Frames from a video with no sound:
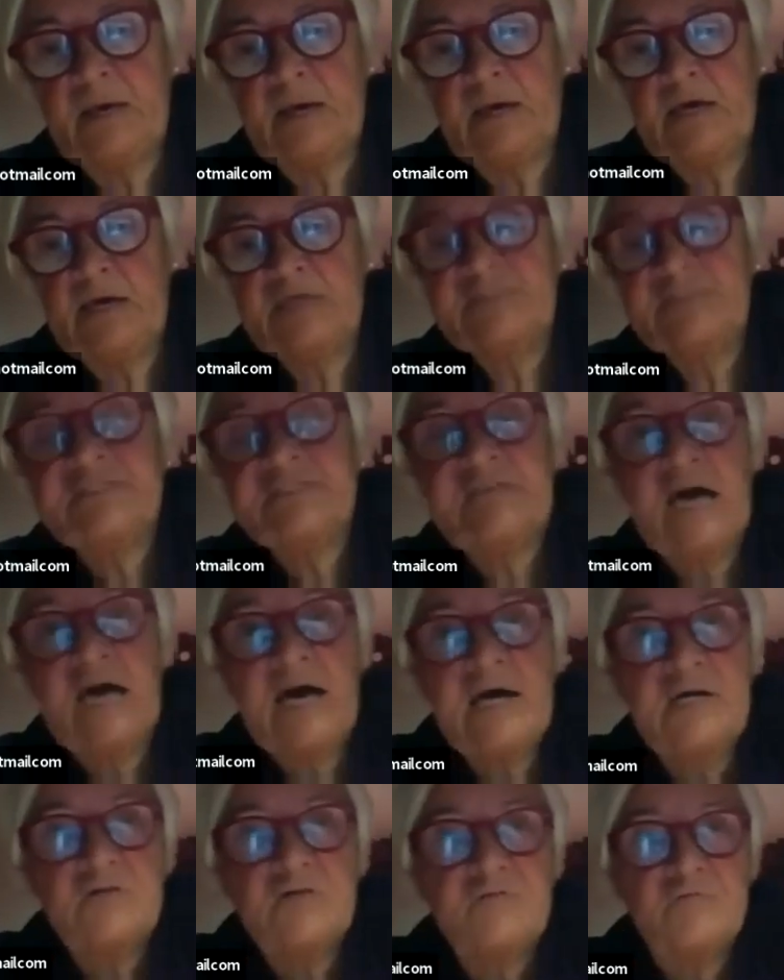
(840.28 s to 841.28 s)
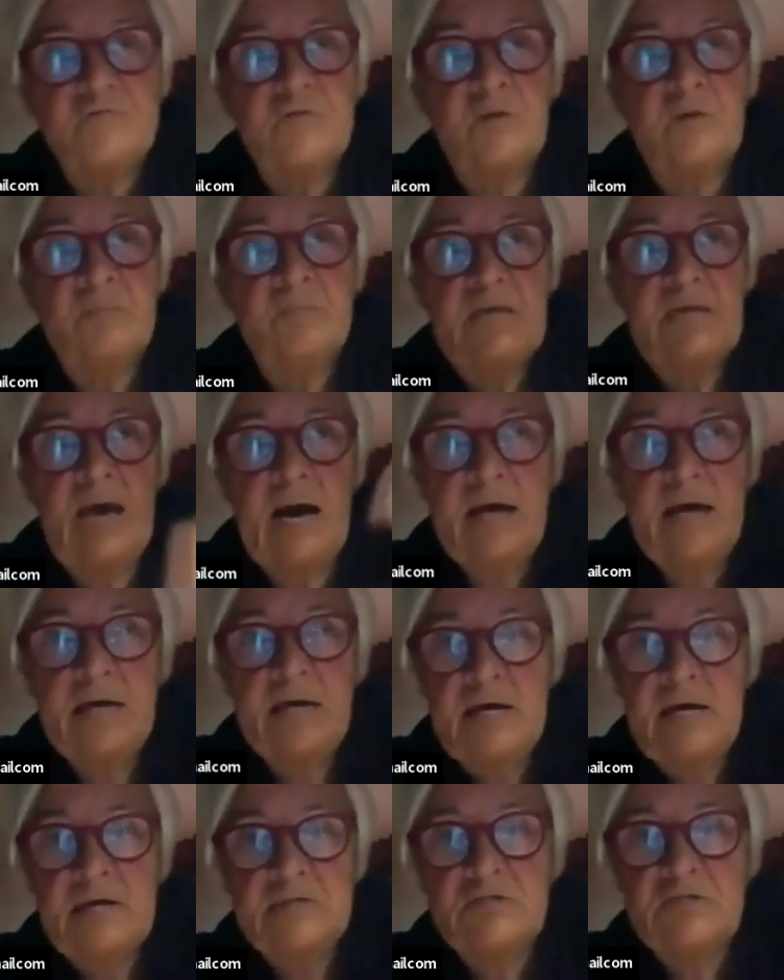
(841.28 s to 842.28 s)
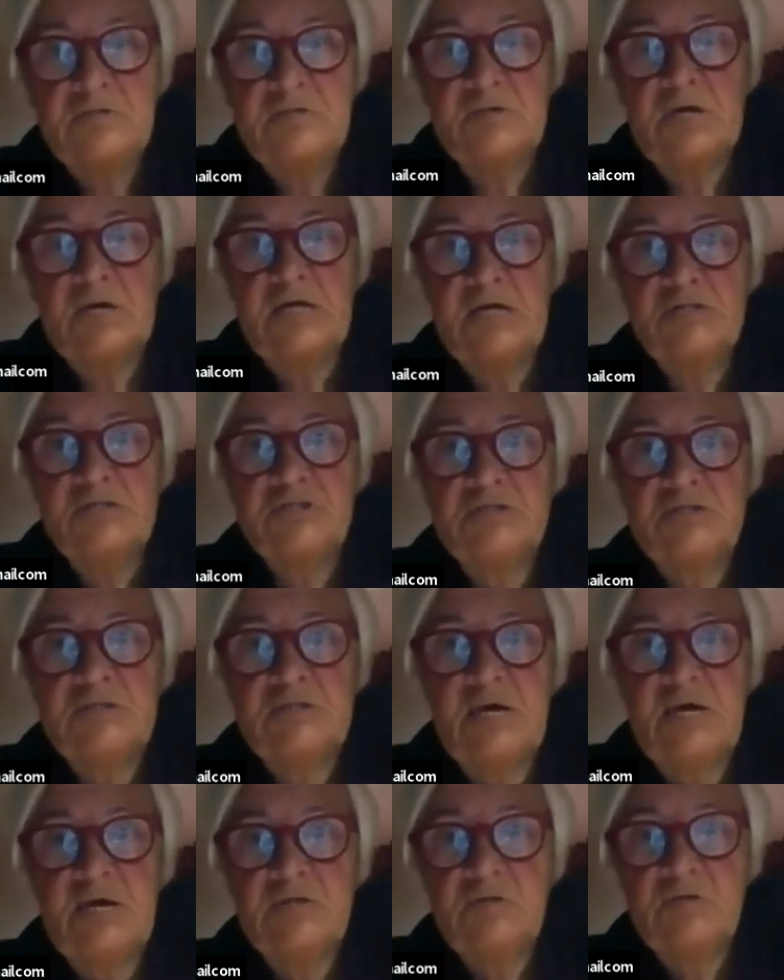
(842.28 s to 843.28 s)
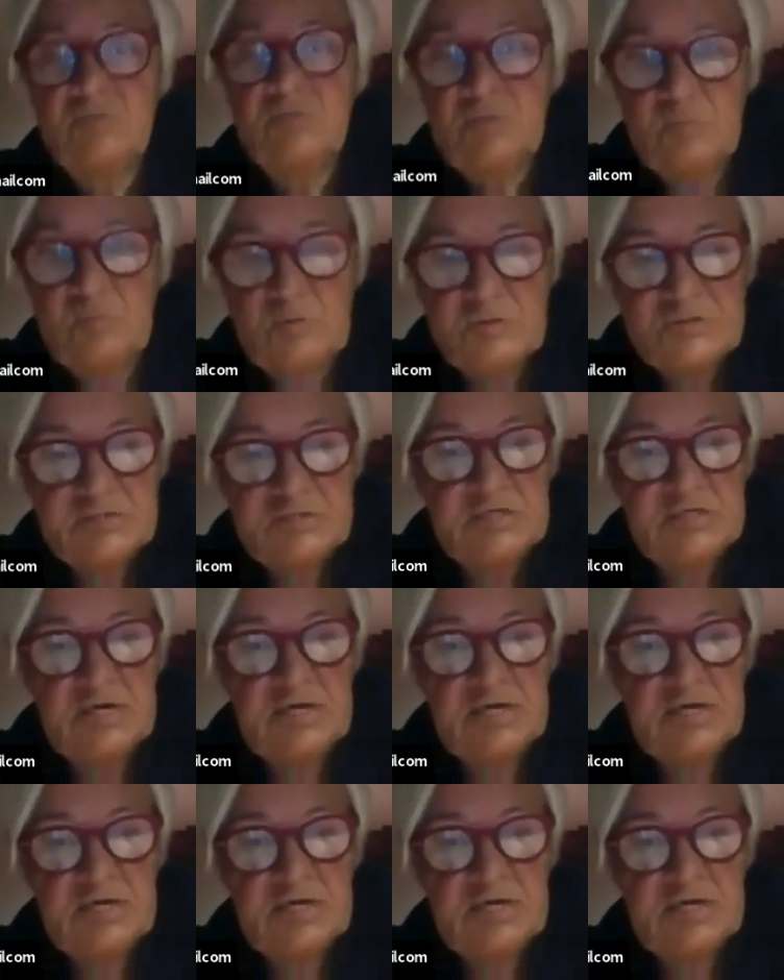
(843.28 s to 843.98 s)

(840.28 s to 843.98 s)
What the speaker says: aside from the higher education and university